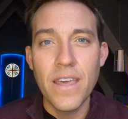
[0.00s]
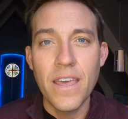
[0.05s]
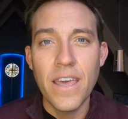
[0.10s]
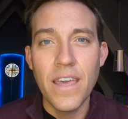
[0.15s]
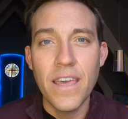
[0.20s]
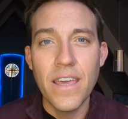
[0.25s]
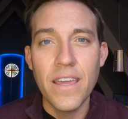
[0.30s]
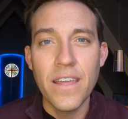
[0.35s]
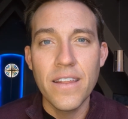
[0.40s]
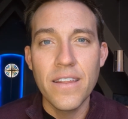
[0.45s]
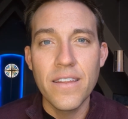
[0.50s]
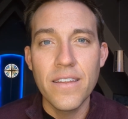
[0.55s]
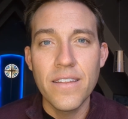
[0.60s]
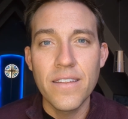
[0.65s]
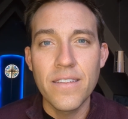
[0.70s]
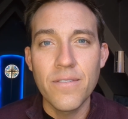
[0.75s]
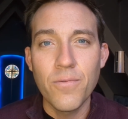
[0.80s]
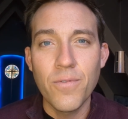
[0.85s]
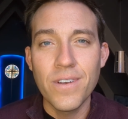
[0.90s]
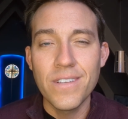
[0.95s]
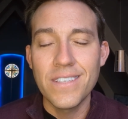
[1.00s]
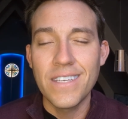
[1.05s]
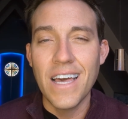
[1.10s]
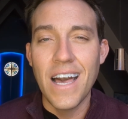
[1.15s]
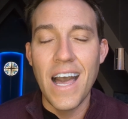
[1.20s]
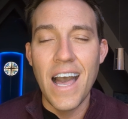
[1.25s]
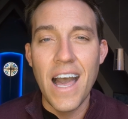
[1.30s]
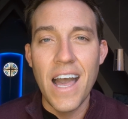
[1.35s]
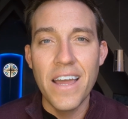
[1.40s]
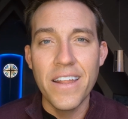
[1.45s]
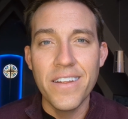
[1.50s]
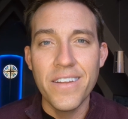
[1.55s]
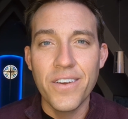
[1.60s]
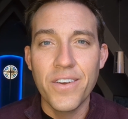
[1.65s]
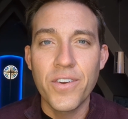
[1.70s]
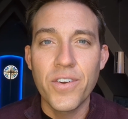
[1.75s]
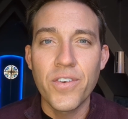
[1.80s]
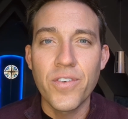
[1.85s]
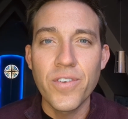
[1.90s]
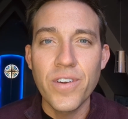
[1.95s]
And was God
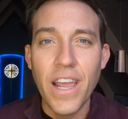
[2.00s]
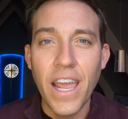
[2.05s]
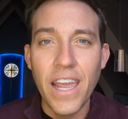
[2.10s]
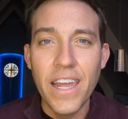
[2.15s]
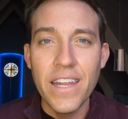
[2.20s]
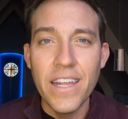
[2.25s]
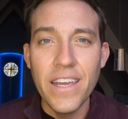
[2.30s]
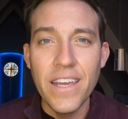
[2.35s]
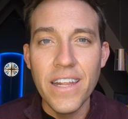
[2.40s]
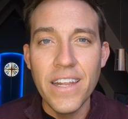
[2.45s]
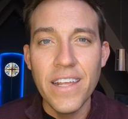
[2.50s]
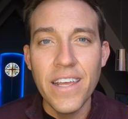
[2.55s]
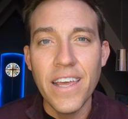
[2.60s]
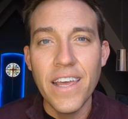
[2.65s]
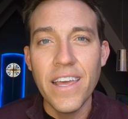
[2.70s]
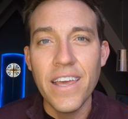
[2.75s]
created?